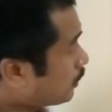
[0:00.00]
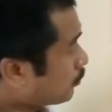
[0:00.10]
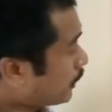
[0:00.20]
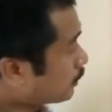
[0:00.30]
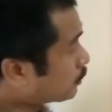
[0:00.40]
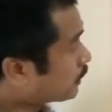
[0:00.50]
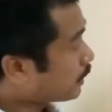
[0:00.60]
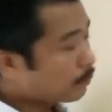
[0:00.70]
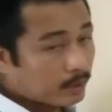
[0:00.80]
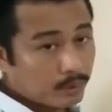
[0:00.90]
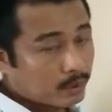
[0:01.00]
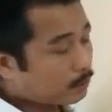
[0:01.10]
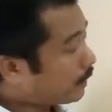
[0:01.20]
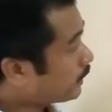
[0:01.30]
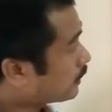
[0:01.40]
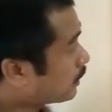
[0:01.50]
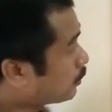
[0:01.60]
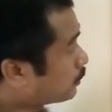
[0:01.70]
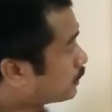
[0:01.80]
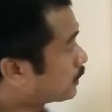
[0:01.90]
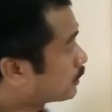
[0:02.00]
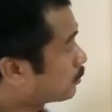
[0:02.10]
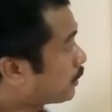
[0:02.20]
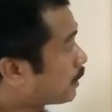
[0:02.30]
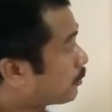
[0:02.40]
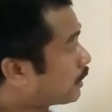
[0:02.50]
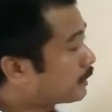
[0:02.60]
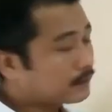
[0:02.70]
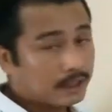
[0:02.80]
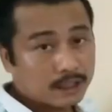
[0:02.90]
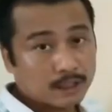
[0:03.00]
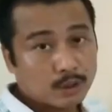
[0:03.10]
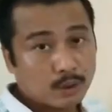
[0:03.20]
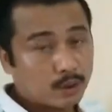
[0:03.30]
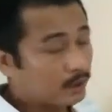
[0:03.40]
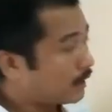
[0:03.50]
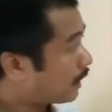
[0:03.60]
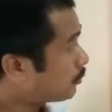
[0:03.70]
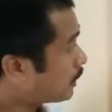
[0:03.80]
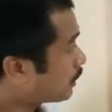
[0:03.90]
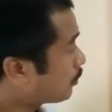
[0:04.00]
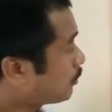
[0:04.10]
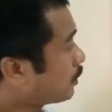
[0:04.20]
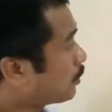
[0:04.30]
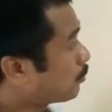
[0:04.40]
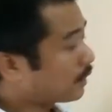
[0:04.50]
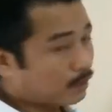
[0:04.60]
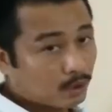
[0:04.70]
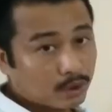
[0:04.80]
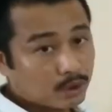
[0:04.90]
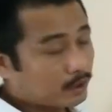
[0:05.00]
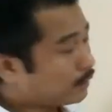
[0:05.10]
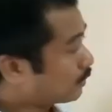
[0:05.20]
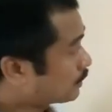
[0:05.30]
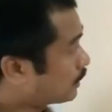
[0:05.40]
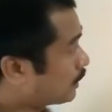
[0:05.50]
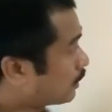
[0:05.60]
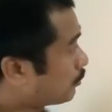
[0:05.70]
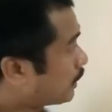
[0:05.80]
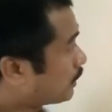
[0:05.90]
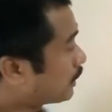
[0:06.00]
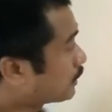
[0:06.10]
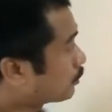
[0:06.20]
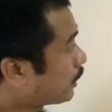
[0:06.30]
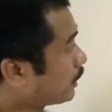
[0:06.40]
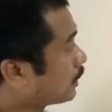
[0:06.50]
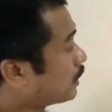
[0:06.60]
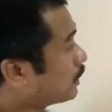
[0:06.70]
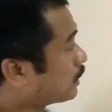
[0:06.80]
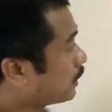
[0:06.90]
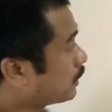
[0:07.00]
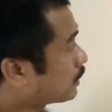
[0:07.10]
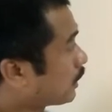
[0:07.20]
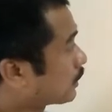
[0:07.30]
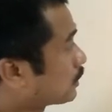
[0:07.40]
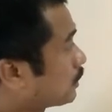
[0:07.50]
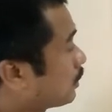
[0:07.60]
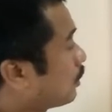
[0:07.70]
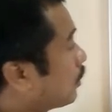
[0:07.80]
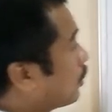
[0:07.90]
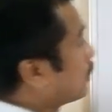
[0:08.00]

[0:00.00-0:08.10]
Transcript: by using a molecular orbital which is primarily centered on carbon atom but not on the oxygen atom. And that is why the interaction or